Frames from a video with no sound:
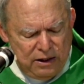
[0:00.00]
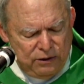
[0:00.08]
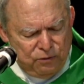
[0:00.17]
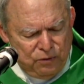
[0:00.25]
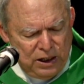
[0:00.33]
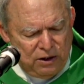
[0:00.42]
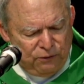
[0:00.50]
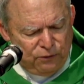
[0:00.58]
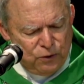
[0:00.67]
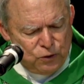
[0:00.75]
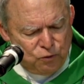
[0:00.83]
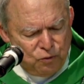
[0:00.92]
the, read, the
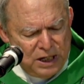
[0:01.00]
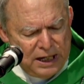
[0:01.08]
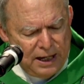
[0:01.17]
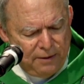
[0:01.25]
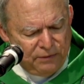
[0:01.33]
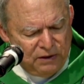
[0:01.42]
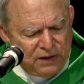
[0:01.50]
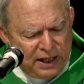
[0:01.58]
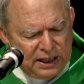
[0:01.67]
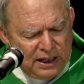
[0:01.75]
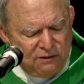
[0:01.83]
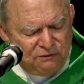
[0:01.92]
first reading, if I
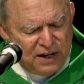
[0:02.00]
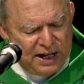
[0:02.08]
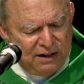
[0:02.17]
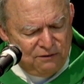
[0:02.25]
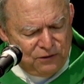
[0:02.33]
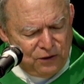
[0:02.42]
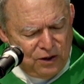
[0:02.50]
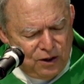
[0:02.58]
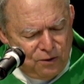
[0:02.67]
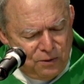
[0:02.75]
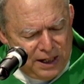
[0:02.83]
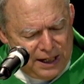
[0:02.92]
can find it very
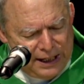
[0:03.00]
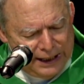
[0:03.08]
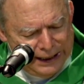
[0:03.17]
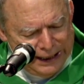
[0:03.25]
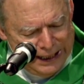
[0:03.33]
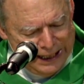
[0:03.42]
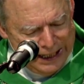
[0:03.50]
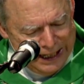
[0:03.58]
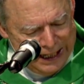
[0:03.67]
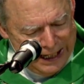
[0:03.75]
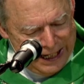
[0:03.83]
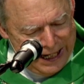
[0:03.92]
quickly.
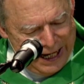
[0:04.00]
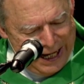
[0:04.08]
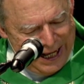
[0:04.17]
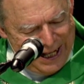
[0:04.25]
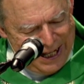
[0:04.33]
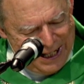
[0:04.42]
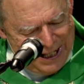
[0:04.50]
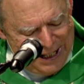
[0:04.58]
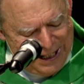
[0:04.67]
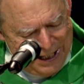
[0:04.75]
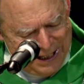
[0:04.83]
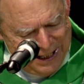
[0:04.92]

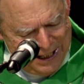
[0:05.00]
Uh,